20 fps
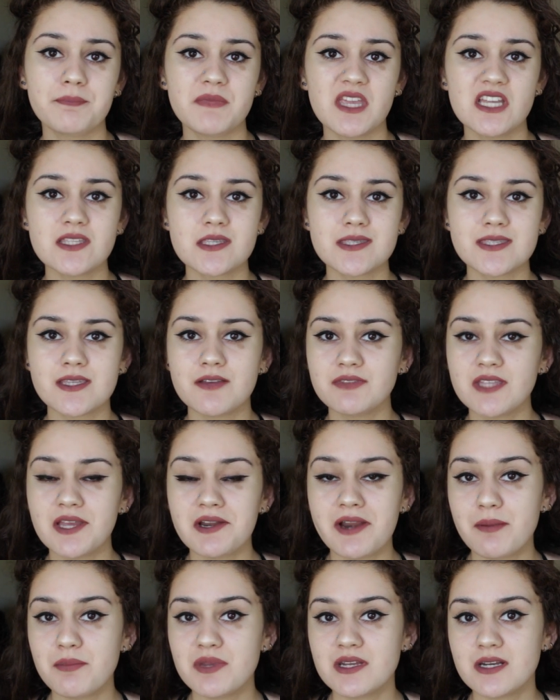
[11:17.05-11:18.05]
It's stuff that
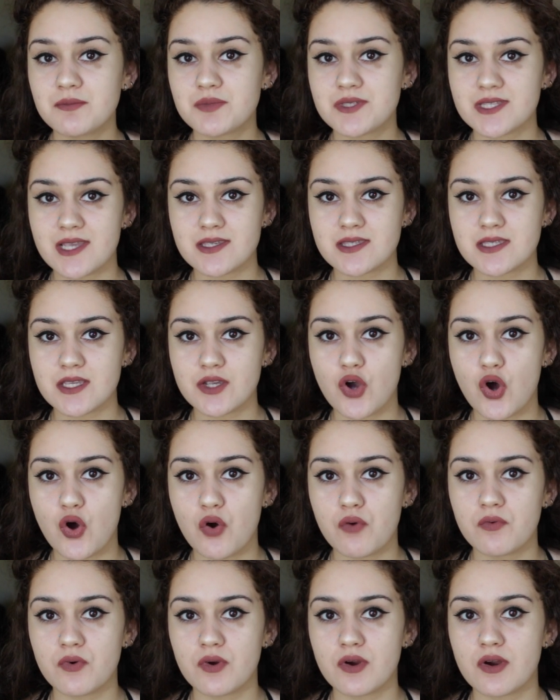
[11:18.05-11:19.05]
I've been obsessing
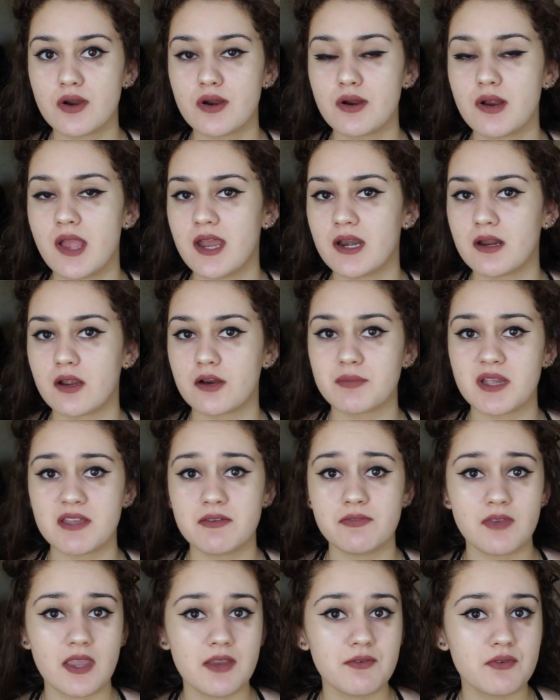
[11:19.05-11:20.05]
over and are my
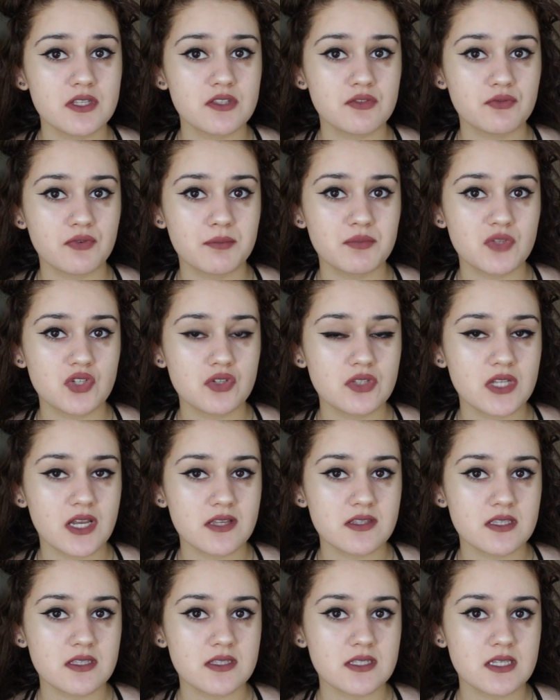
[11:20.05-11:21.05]
favorites from
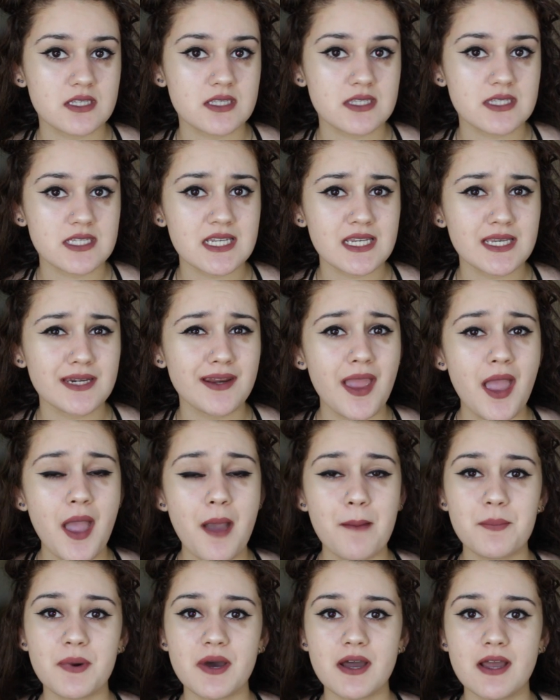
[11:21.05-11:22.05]
2016.
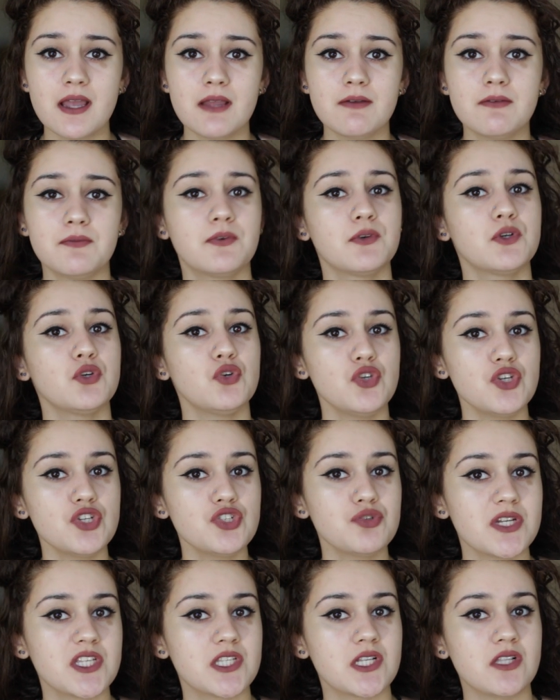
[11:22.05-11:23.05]
But for New
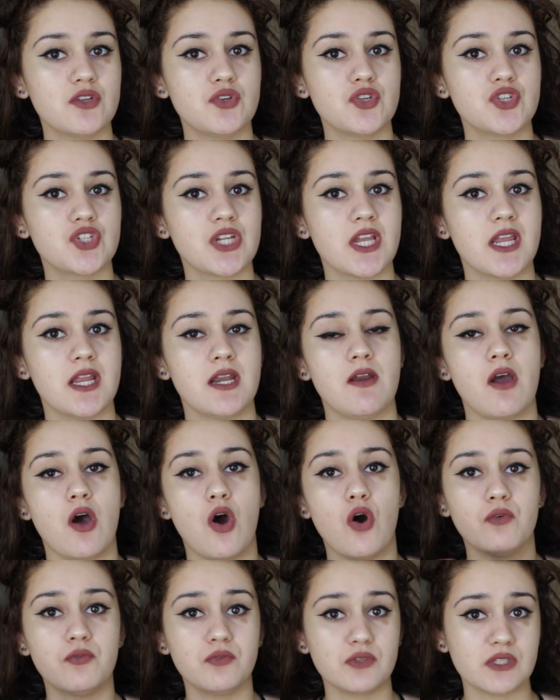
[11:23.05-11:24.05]
Year's resolution,
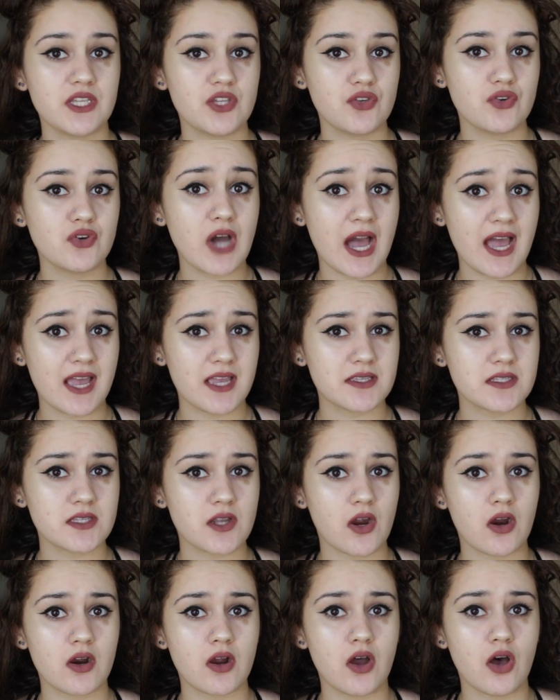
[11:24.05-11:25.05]
hopefully you guys
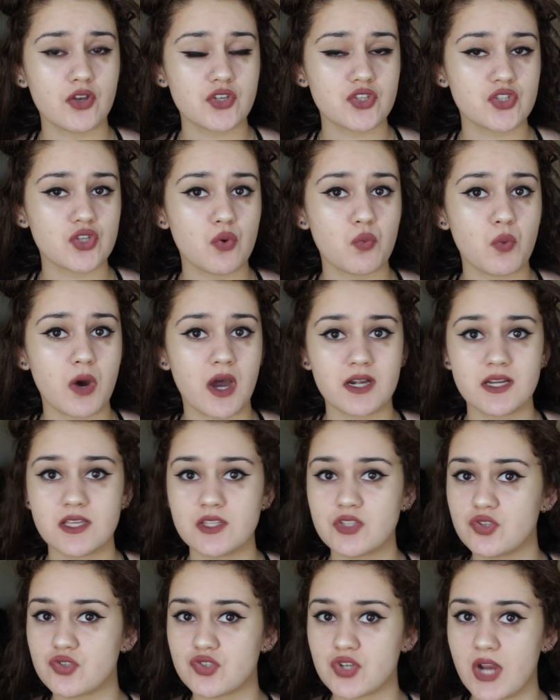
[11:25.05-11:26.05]
are also wanting
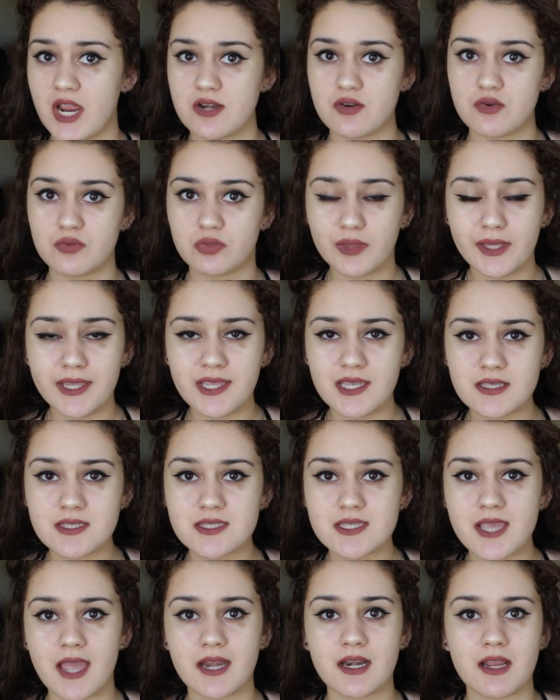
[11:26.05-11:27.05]
to try new things.
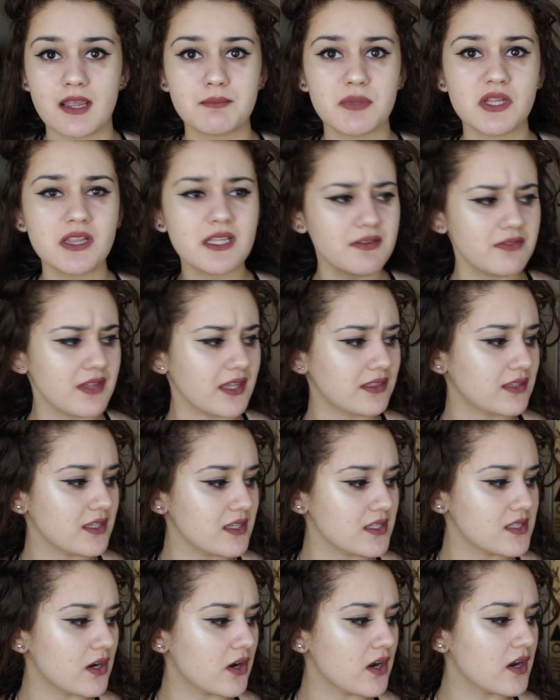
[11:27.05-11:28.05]
And I believe that
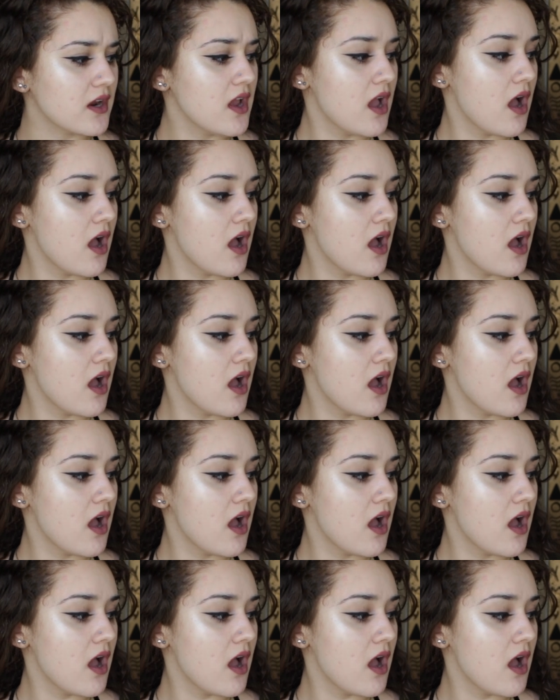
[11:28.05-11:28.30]
these are